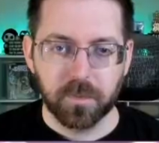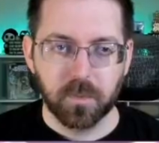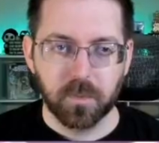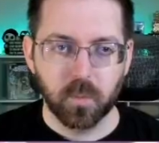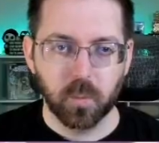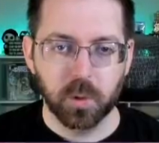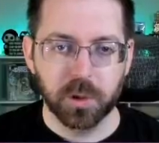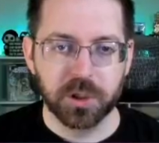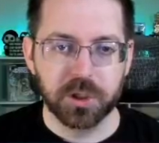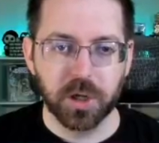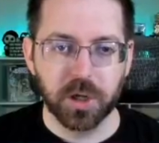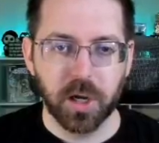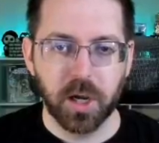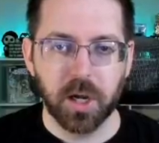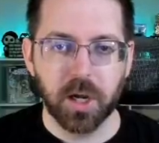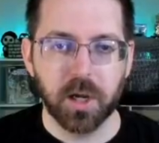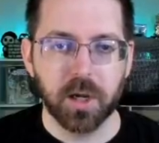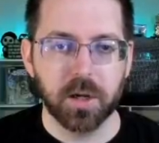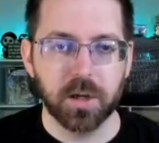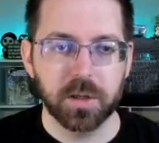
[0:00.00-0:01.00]
Which
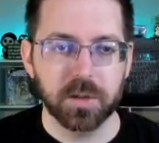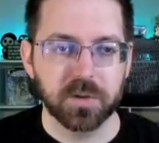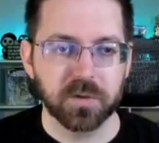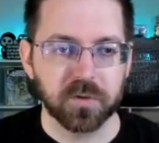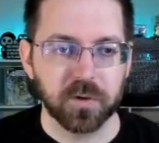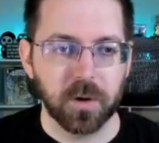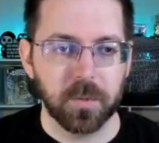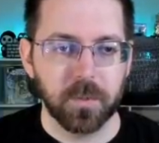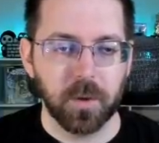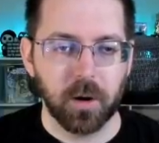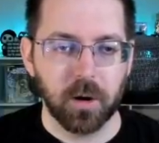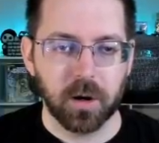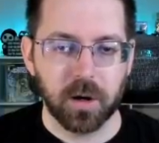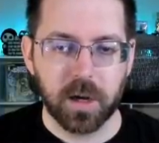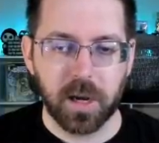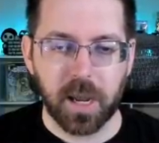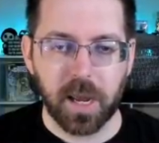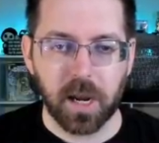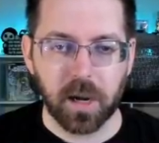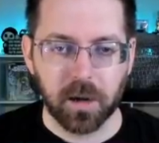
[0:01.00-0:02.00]
is from our
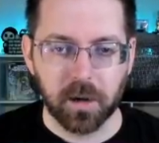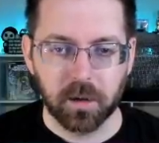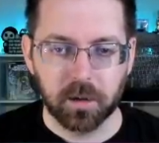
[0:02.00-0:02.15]
dad.